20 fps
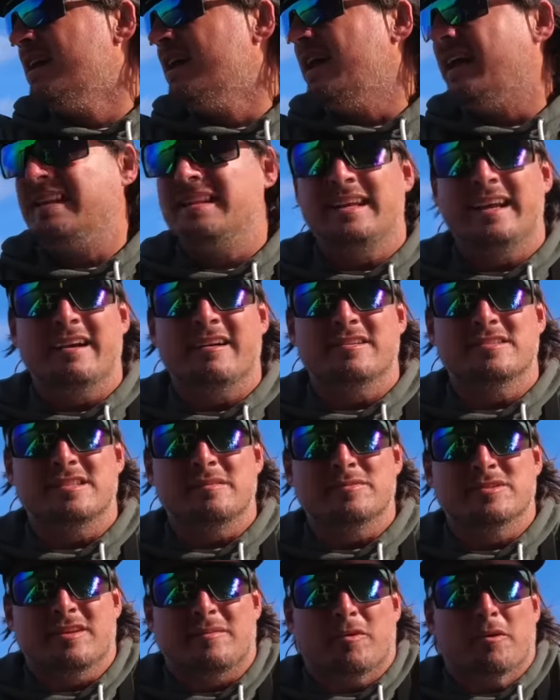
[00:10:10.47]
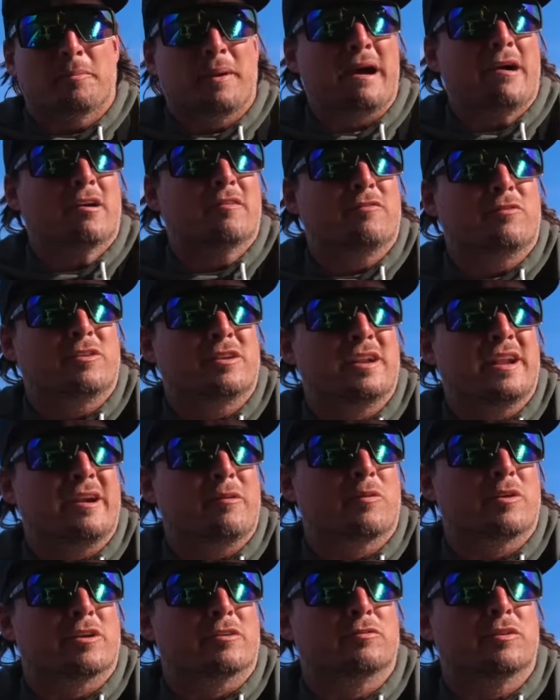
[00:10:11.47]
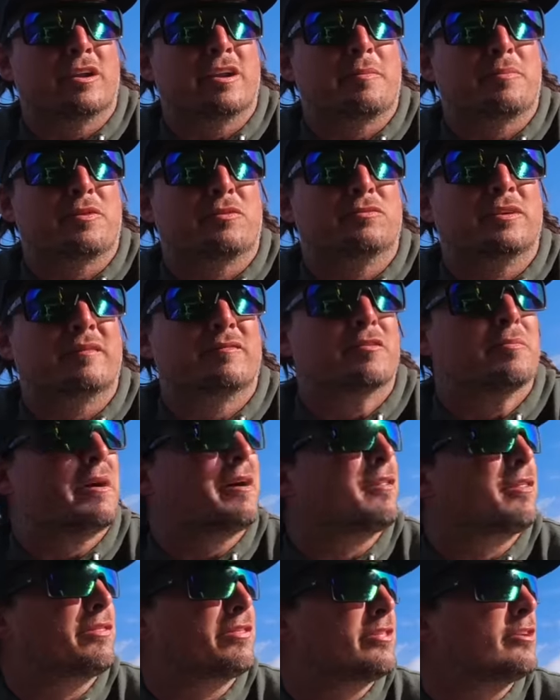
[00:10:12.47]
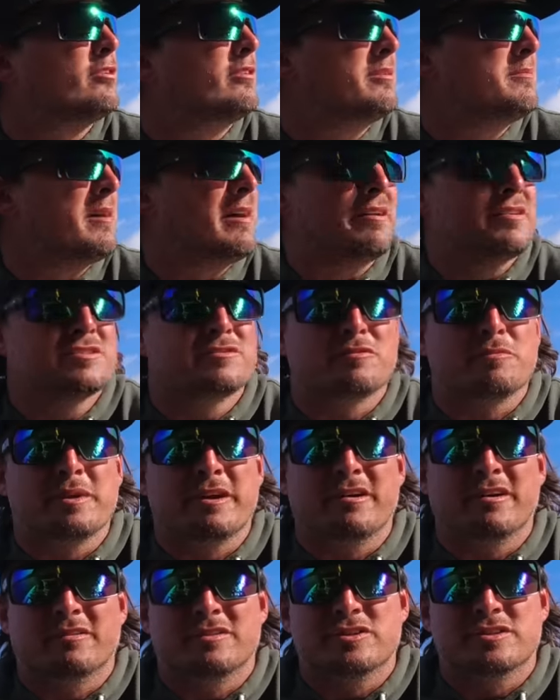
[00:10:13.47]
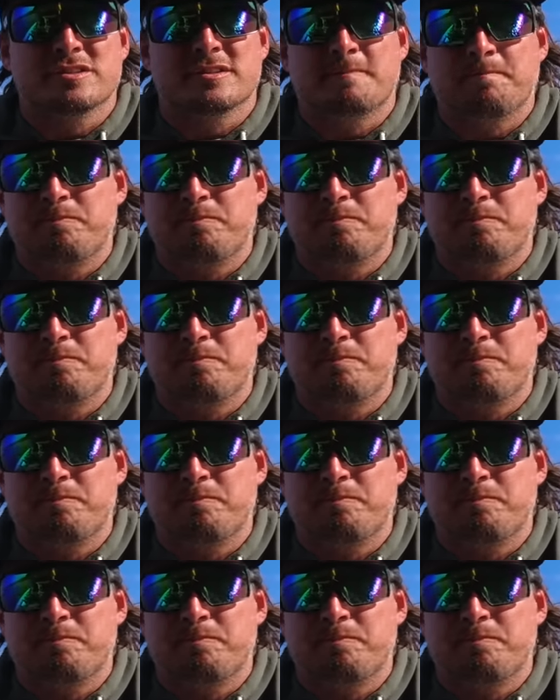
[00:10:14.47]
in the air, it seems a lot more powerful today, we're gonna run up the river about thirty miles from here and just